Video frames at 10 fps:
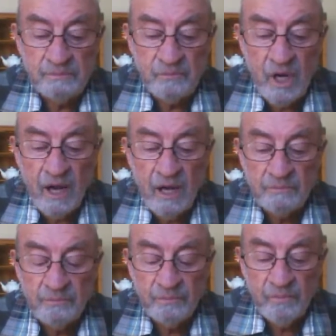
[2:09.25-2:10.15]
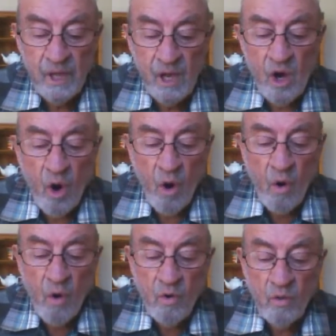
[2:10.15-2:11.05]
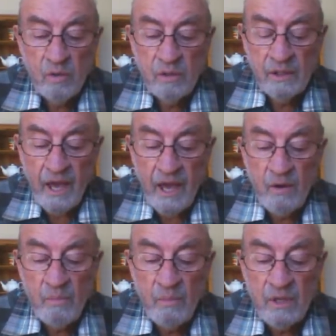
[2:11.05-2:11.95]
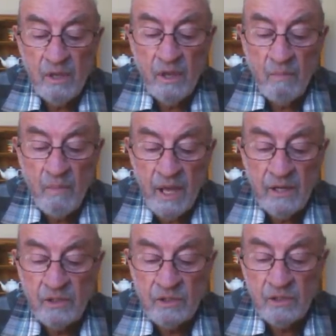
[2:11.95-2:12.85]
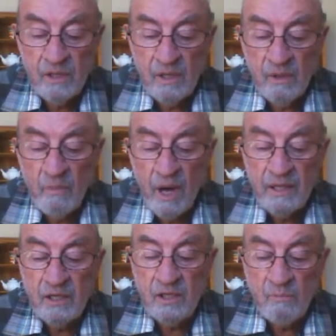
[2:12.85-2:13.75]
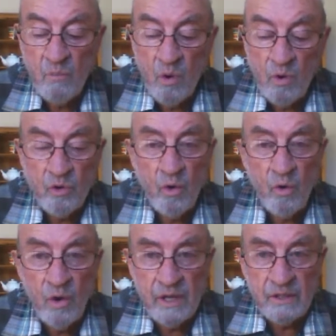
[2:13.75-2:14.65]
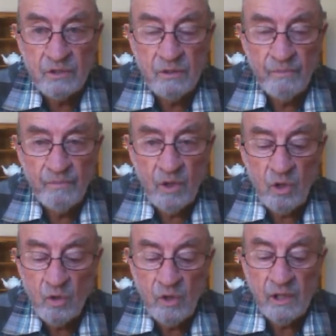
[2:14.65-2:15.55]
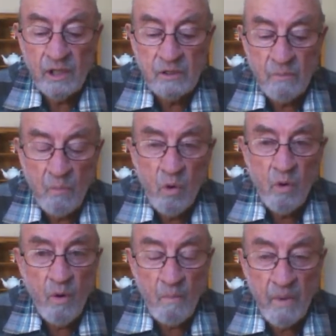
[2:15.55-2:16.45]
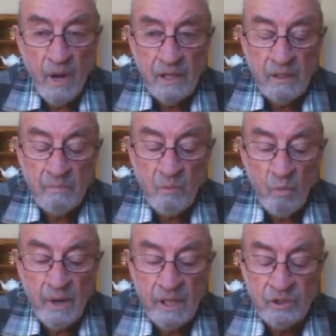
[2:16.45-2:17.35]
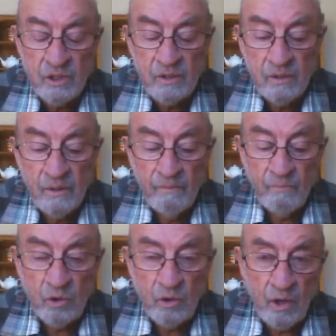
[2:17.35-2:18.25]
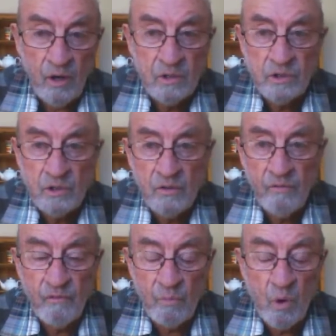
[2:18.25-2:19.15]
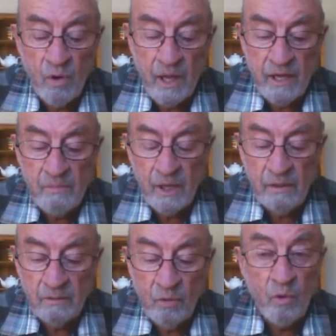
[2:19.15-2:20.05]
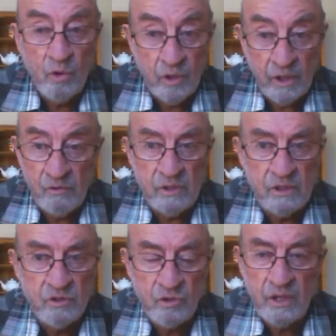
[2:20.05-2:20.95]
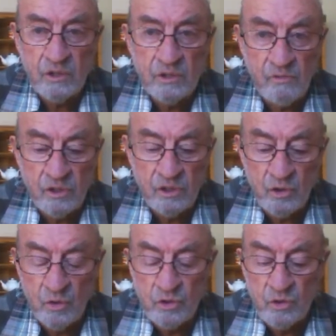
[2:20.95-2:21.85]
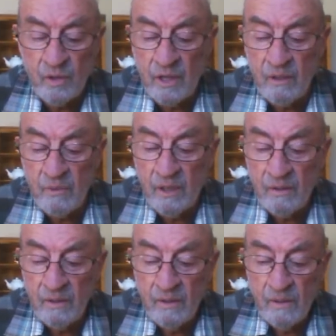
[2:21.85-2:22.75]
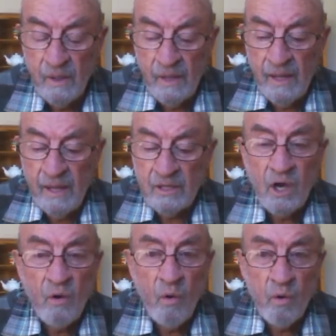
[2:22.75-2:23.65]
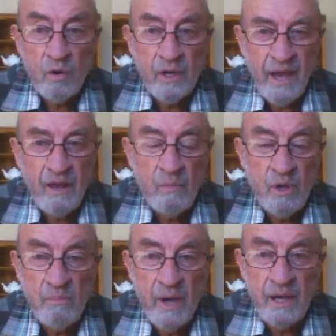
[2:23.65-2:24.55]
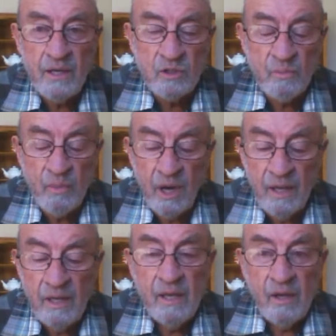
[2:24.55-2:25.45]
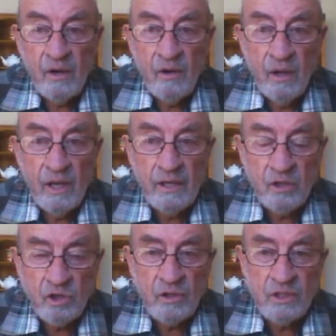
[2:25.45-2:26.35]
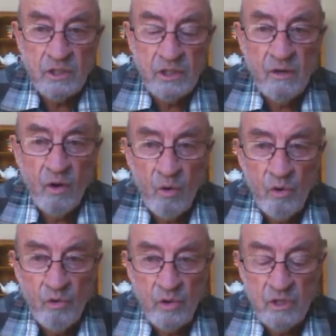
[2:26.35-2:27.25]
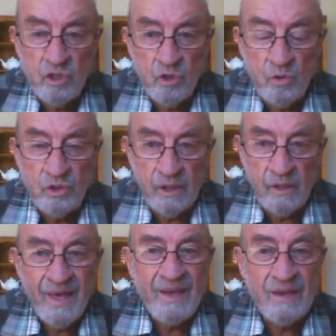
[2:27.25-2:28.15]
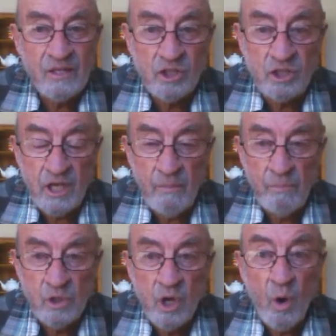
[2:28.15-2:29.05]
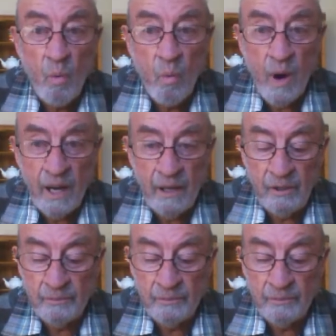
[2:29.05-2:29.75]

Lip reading: Now, all can be managed by getting more or less. You can get more money, more budget, you can ask for more labor, or you can retrench and reduce your labor. So all can be managed by increasing or reducing, except one.